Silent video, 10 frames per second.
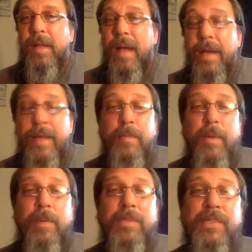I need to
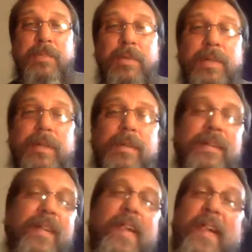publish a book.
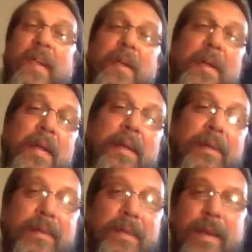
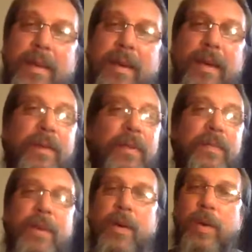Yeah, I don't
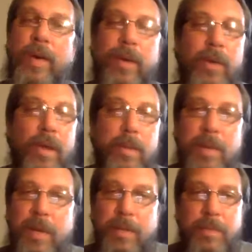even know what I'd write
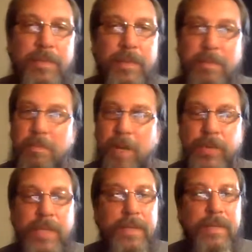about.
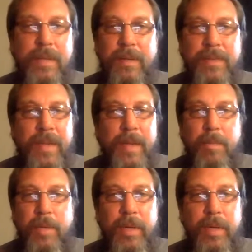Most of that stuff that I
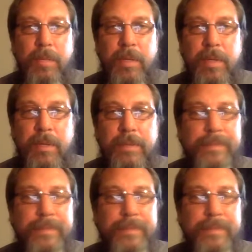put in a book,